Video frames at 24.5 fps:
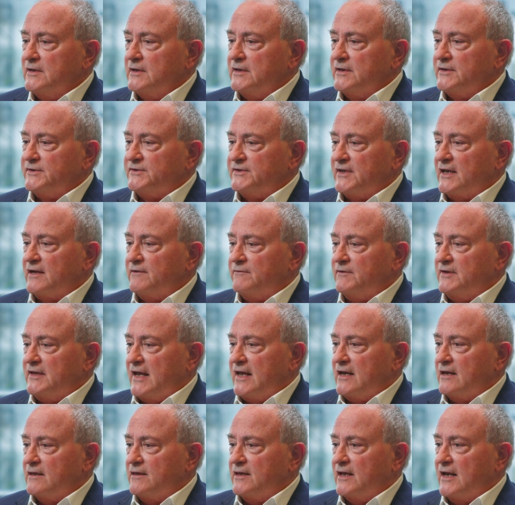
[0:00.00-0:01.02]
set of
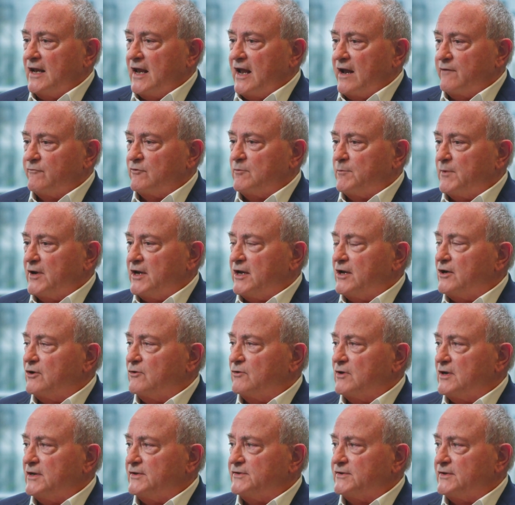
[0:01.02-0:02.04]
data that everybody
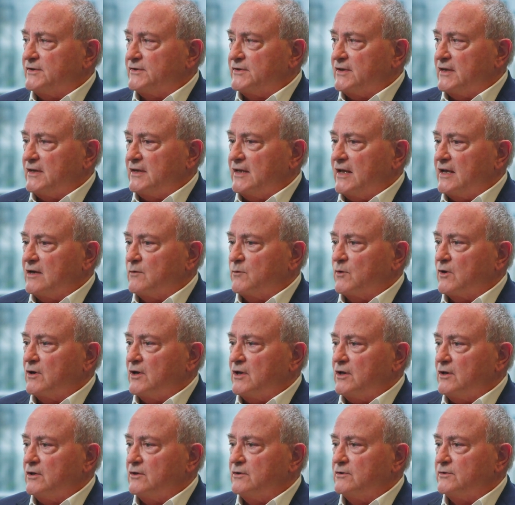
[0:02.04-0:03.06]
agrees is the data we're going
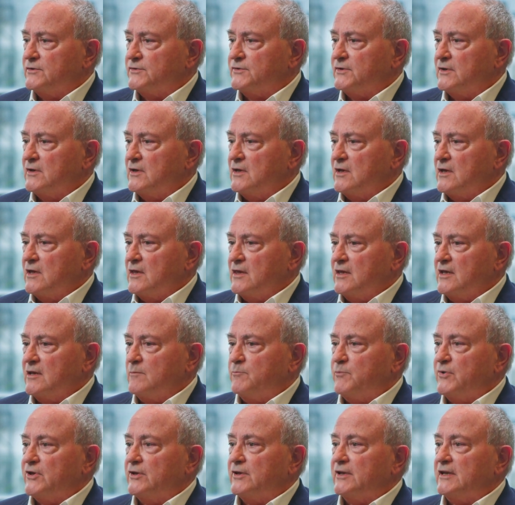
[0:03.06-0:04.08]
to use, the
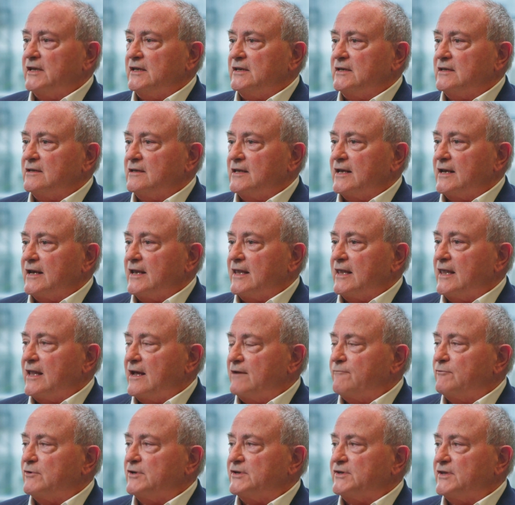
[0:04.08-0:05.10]
ability to then
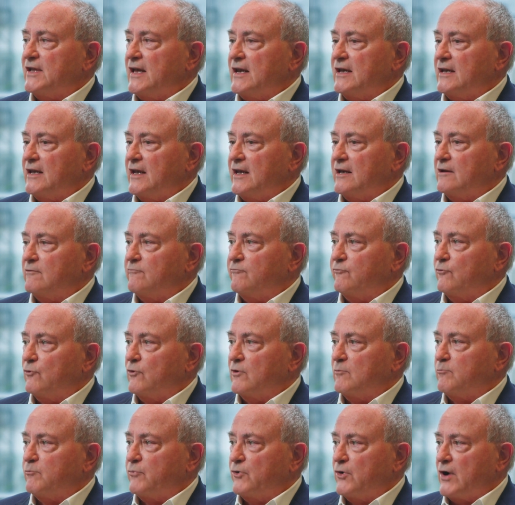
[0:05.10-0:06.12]
leverage that data
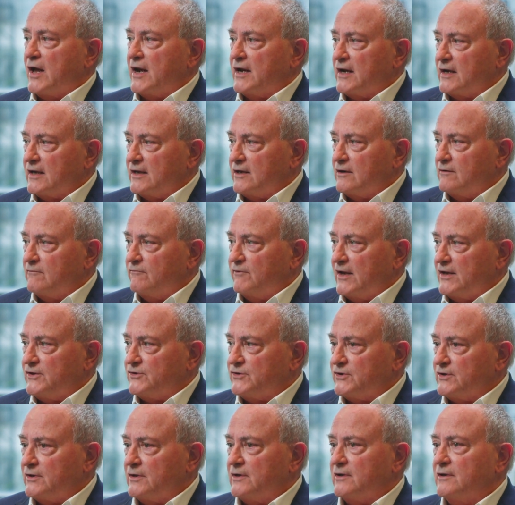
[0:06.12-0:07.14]
for product
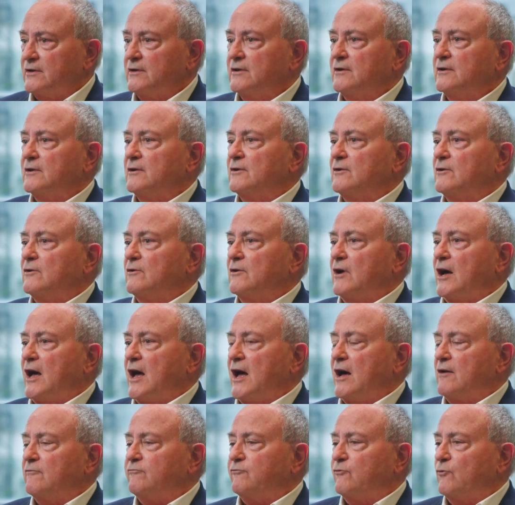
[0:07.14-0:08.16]
innovation,
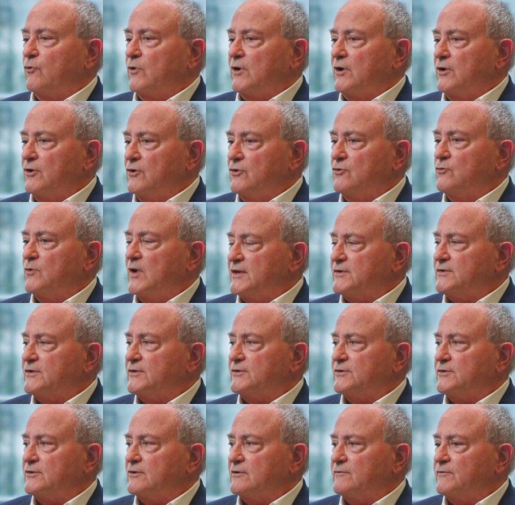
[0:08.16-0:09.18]
for new ways to
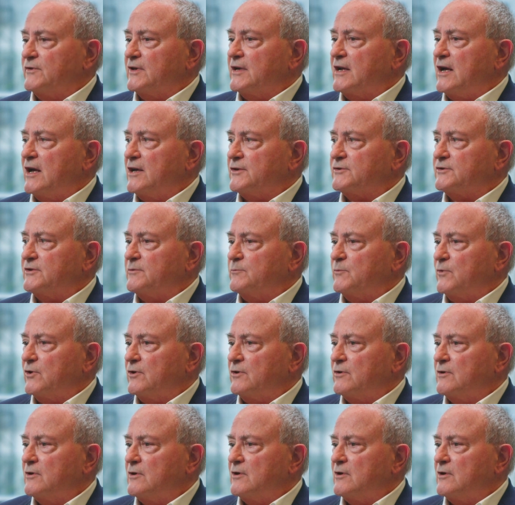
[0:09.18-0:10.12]
serve the customer